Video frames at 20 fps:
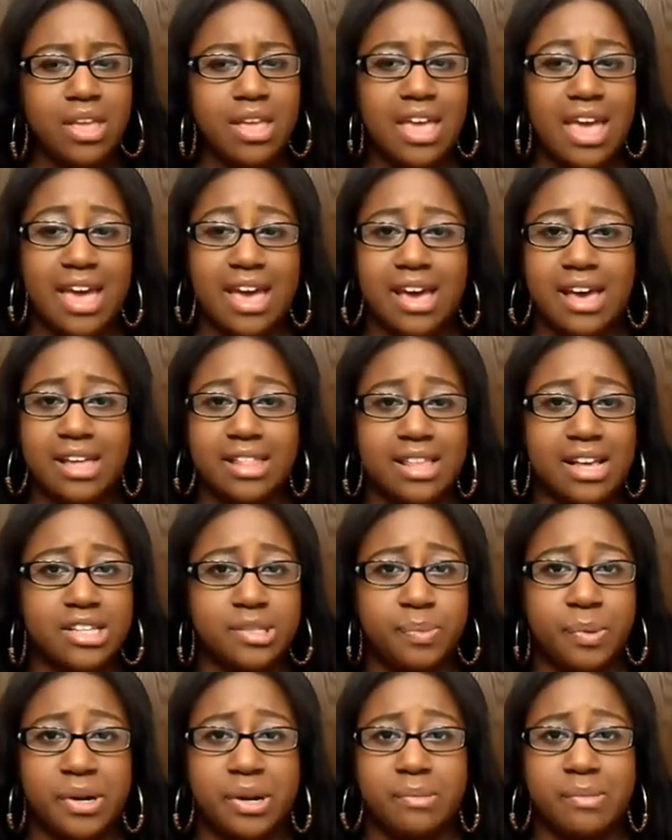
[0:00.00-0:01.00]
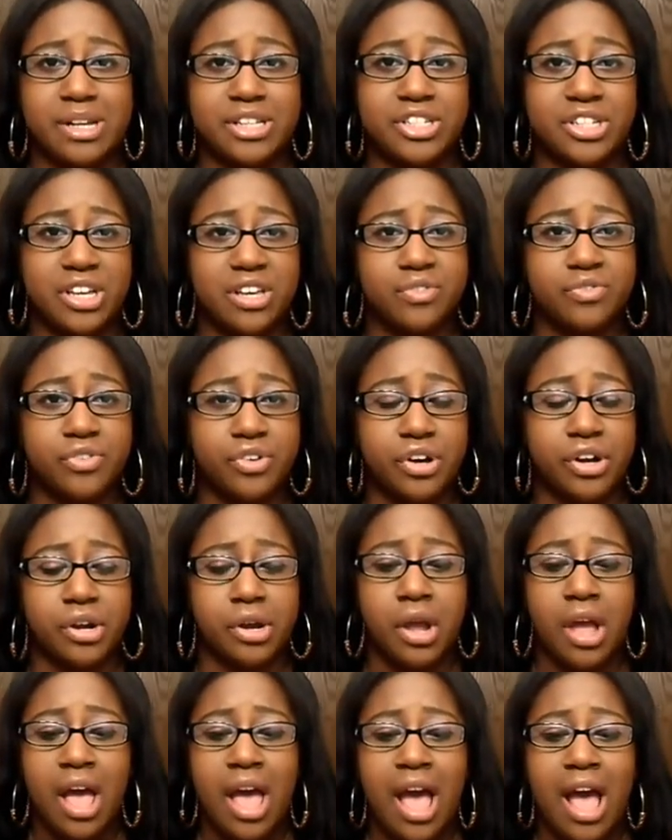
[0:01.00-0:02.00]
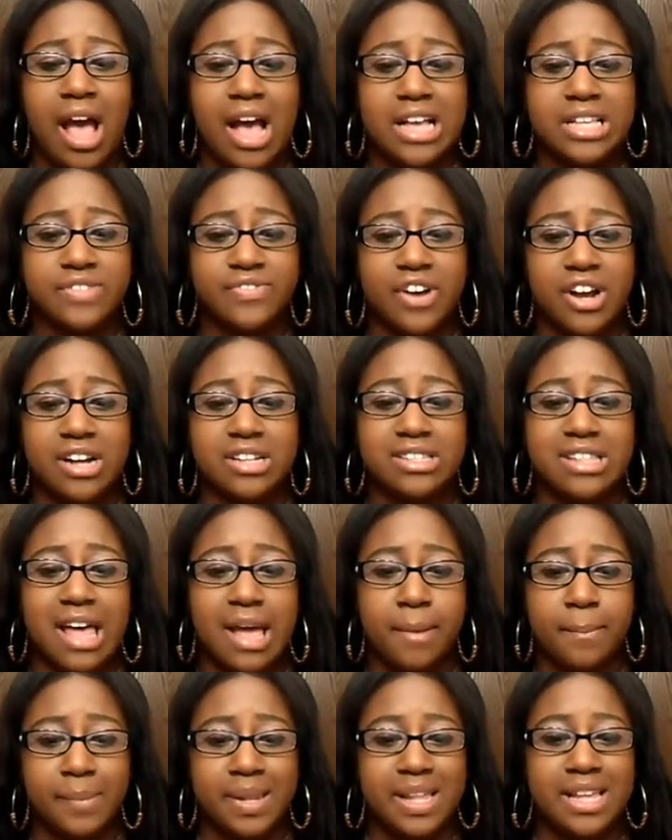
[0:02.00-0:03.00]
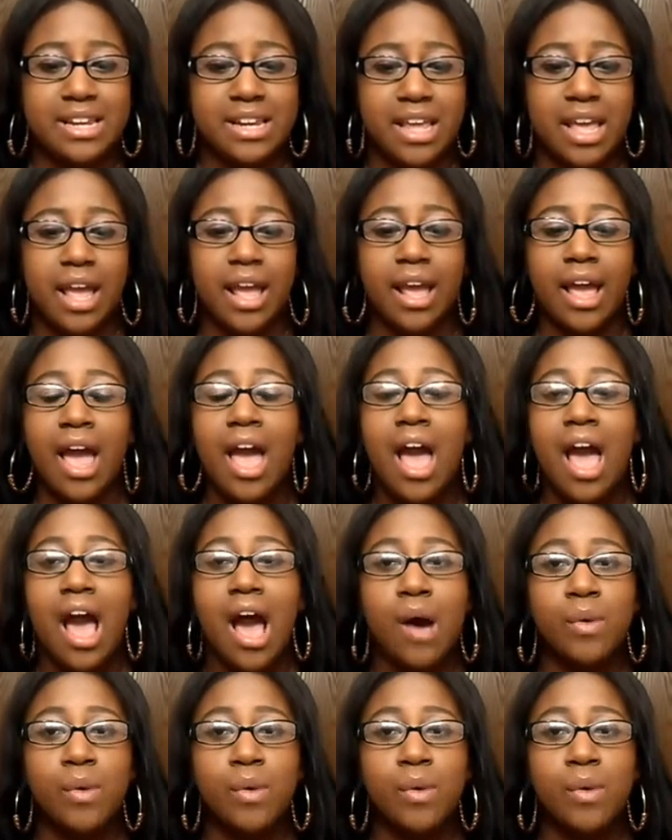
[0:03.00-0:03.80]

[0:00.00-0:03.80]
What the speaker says: yeah, that's pretty much it for as far as like blending.